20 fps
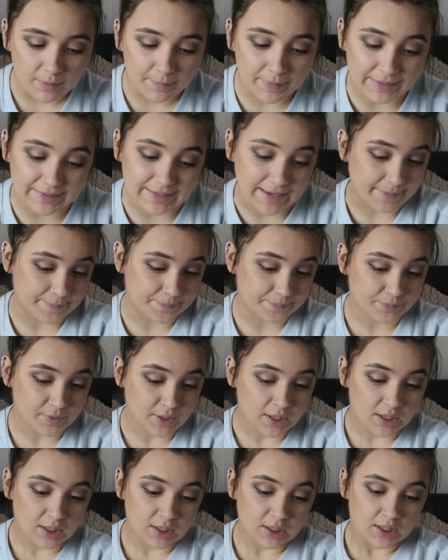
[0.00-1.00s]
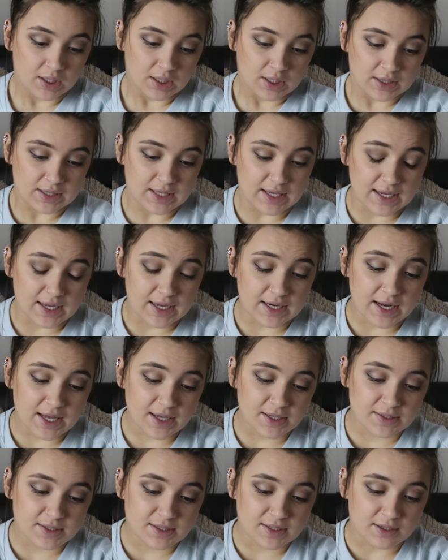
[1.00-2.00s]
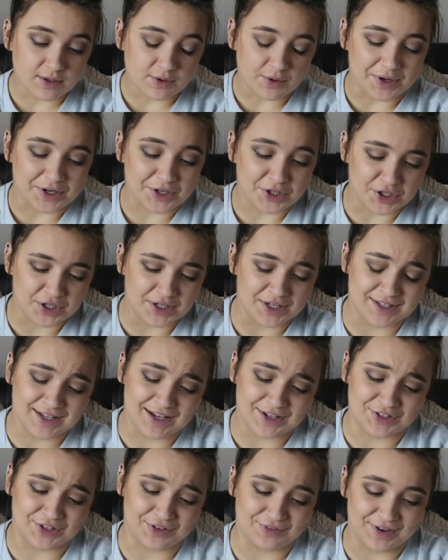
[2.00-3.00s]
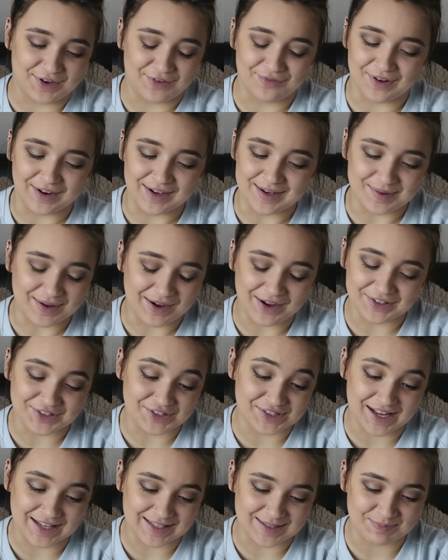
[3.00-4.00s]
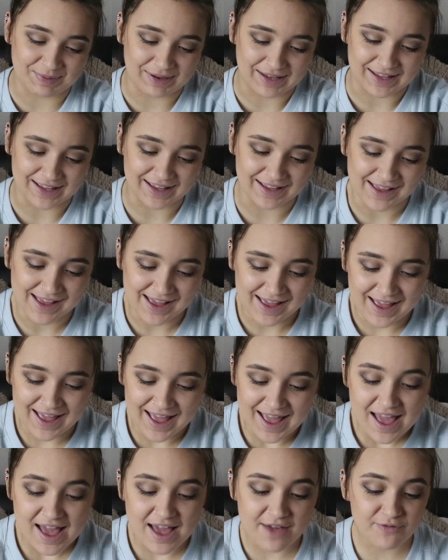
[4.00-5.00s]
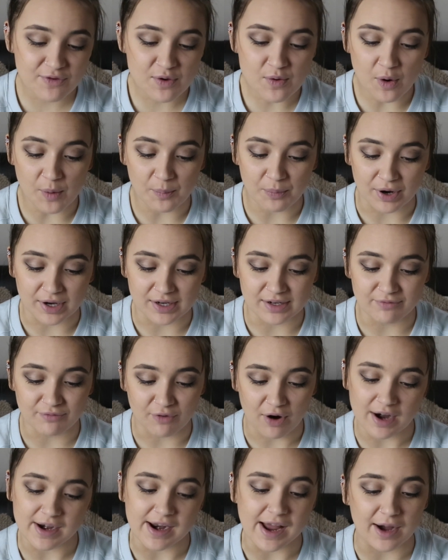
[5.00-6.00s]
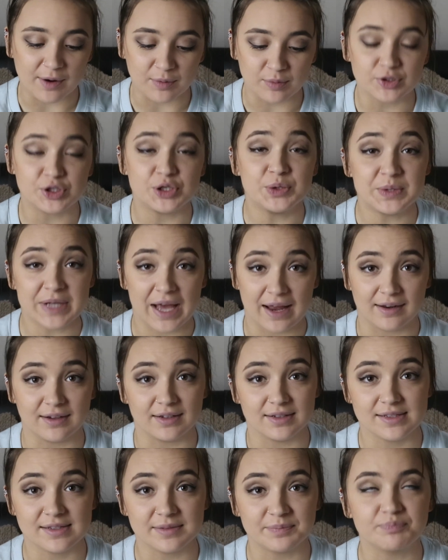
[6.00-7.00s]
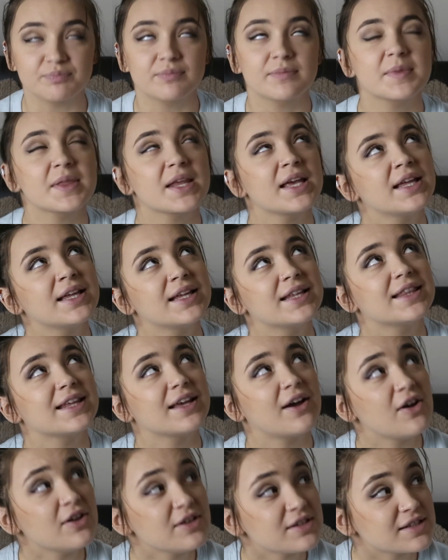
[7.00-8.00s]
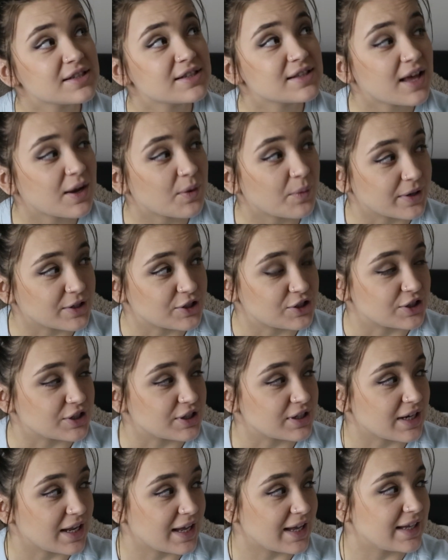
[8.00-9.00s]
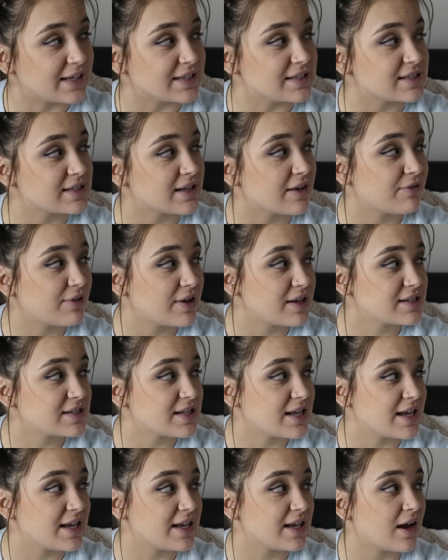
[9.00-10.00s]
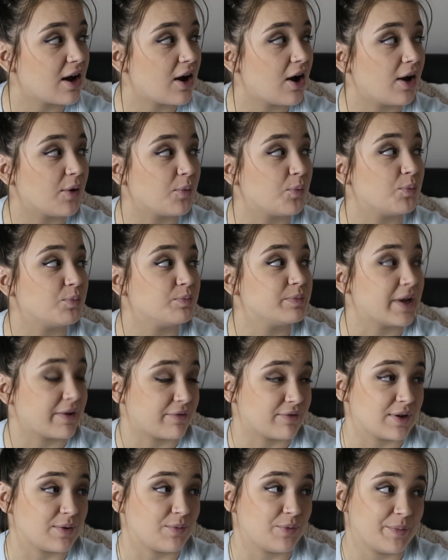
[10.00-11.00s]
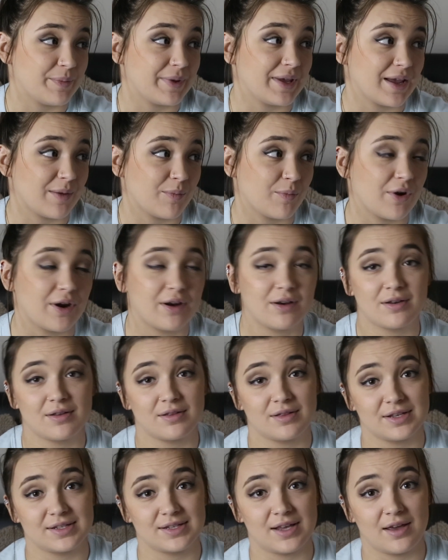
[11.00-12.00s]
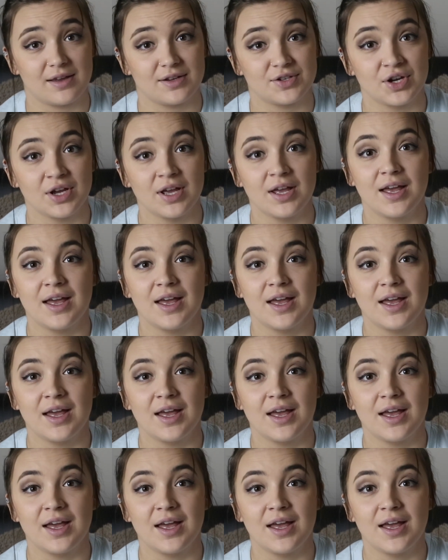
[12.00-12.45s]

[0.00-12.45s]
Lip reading: But yeah, the next question is actually really funny. I just had to pick it. If you got pregnant right now, would you tell us? The answer to that question is, firstly, I definitely wouldn't be getting pregnant at this age,